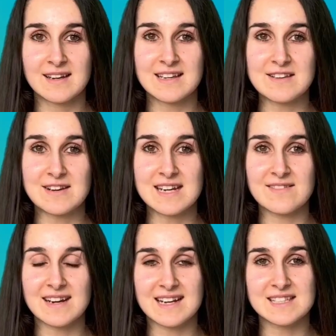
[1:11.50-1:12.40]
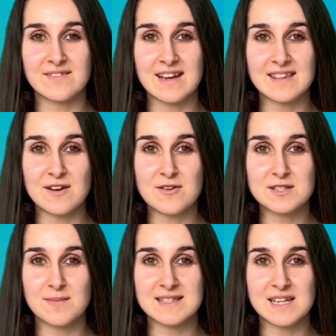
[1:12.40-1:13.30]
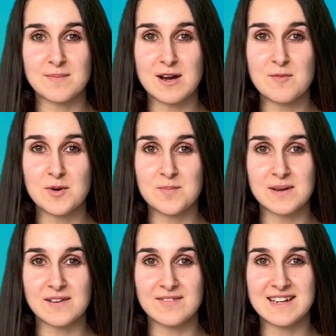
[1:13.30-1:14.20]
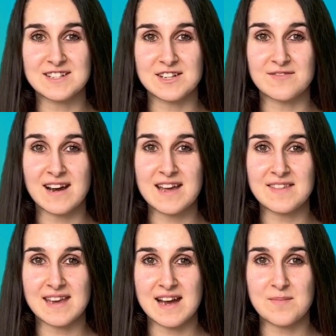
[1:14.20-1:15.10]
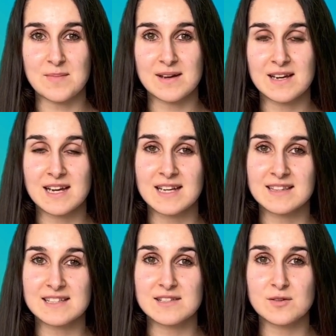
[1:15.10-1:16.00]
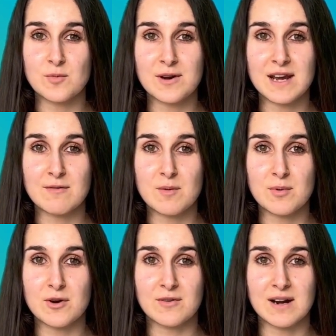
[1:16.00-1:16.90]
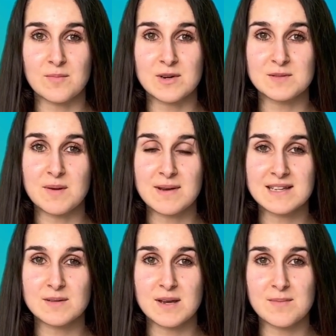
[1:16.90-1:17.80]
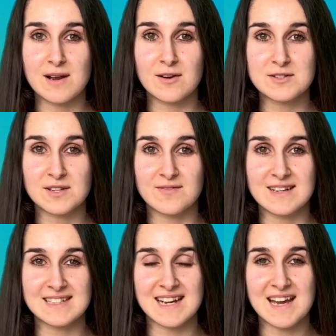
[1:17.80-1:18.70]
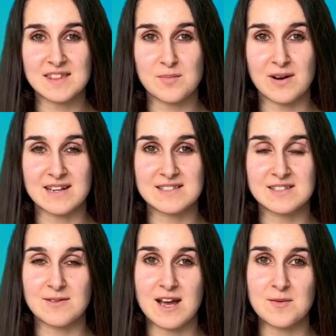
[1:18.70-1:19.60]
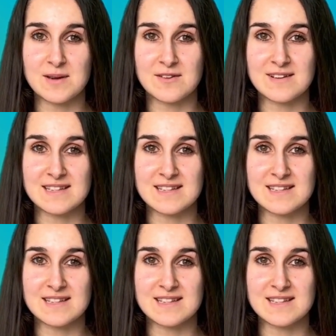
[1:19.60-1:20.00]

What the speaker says: You can even activate the automatic power pumping feature via the app. This is a 1-hour program which mimics a baby cluster feeding at the breast to help increase